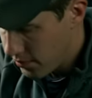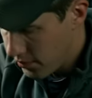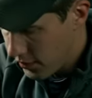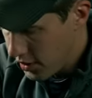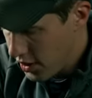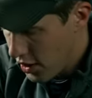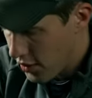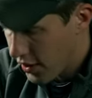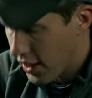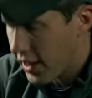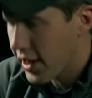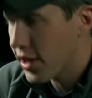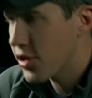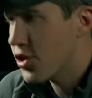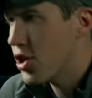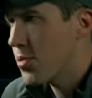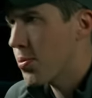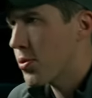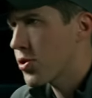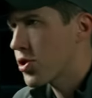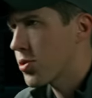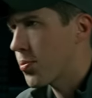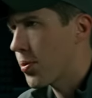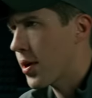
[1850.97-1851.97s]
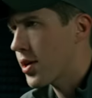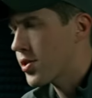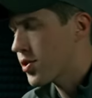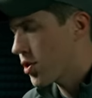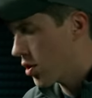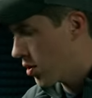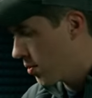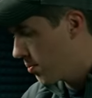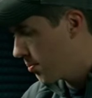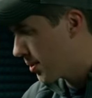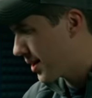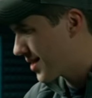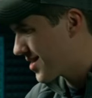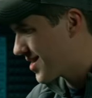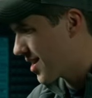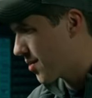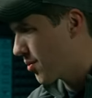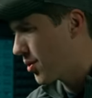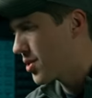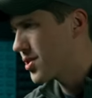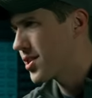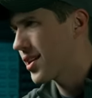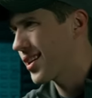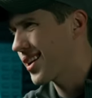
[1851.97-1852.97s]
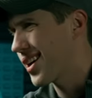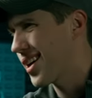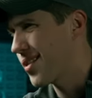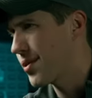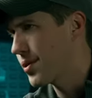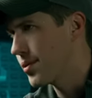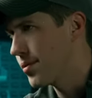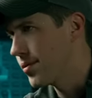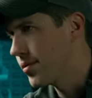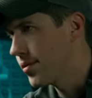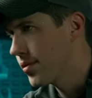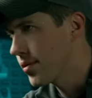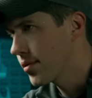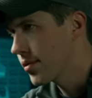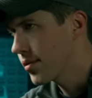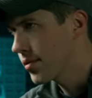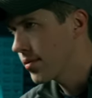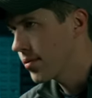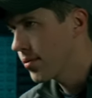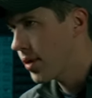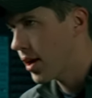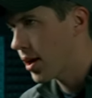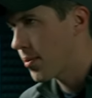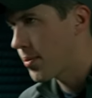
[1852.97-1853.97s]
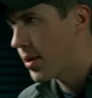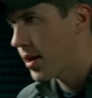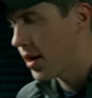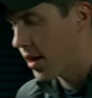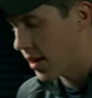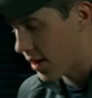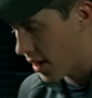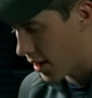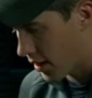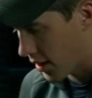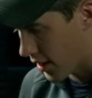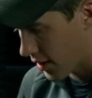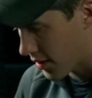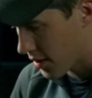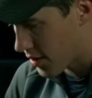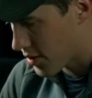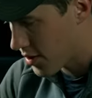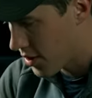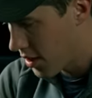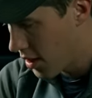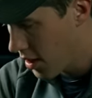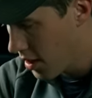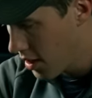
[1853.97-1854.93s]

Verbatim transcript: you know getting a cheaper suppressor, but it's not really something I would recommend on a gun like this,